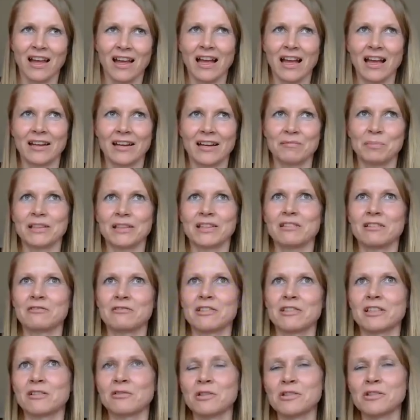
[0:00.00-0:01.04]
But there
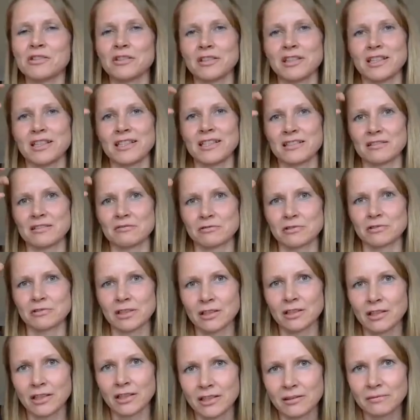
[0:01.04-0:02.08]
were also these
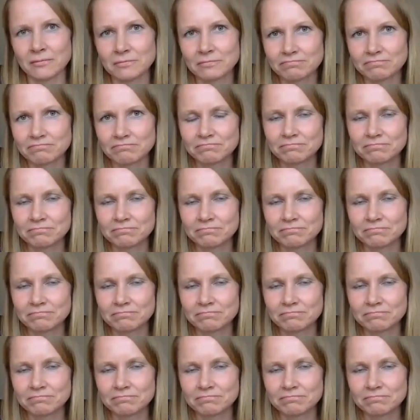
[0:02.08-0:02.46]
really